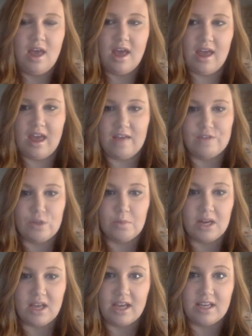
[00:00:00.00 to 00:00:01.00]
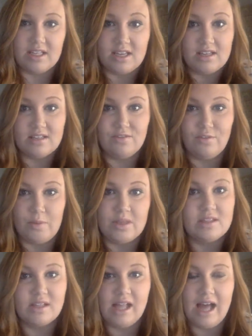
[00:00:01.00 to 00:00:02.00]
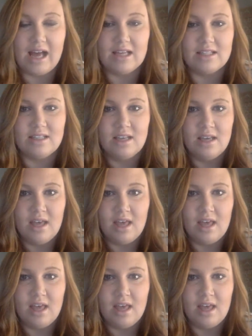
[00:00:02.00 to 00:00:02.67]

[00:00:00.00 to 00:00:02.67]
I have so many ideas from this class,